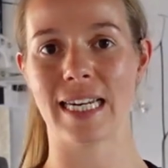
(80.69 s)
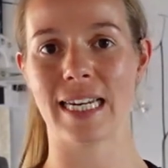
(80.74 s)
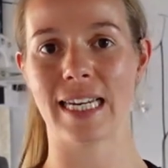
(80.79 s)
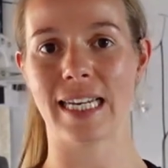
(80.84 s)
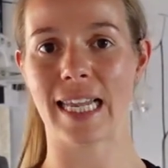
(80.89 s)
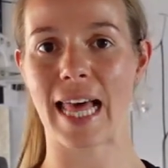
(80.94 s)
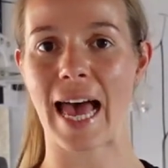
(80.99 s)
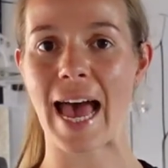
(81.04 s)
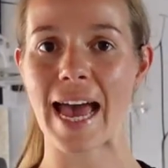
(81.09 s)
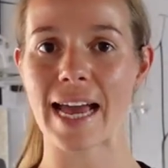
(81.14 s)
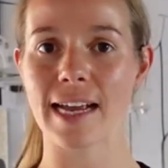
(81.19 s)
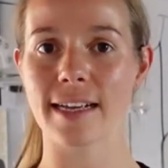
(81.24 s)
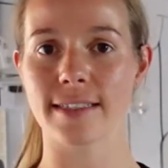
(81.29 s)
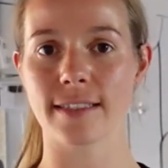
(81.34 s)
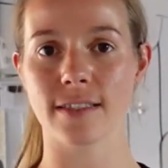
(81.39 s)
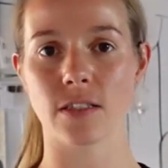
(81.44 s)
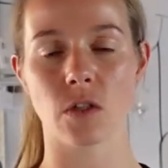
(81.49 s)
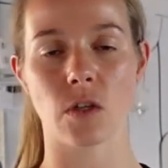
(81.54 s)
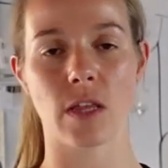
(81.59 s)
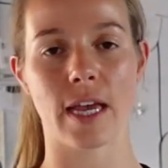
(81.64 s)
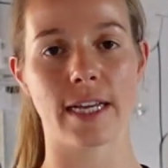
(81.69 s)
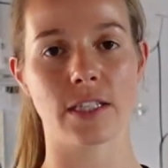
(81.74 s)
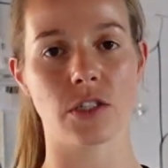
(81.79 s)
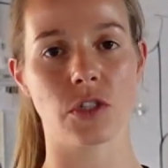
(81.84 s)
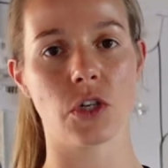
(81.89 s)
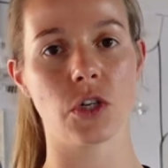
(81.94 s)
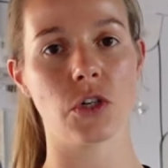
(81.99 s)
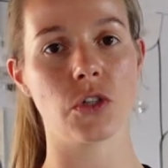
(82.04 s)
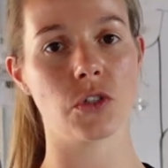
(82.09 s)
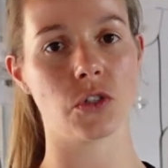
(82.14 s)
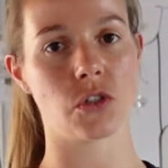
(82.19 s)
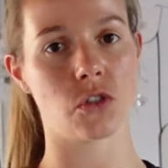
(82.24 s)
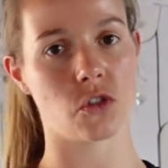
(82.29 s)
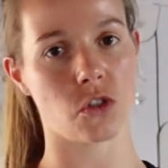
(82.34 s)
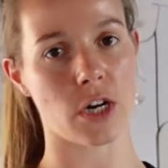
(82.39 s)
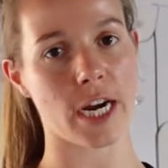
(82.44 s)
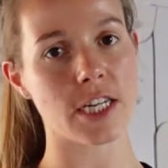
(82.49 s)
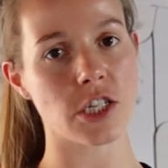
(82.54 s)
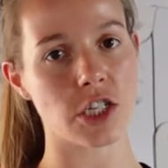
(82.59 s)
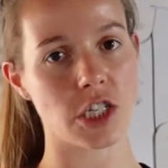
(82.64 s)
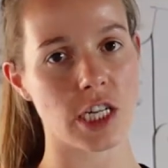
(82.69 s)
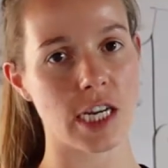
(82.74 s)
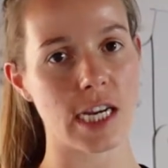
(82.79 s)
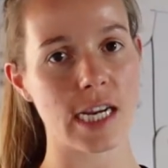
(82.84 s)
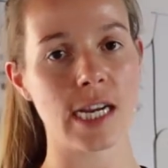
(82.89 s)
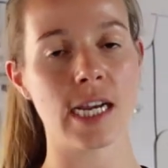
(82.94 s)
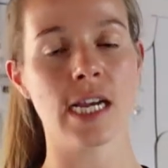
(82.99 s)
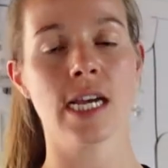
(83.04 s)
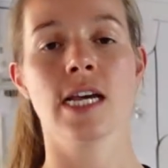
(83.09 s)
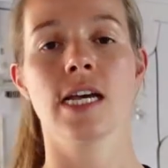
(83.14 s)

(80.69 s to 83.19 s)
lax, they're too stretchy,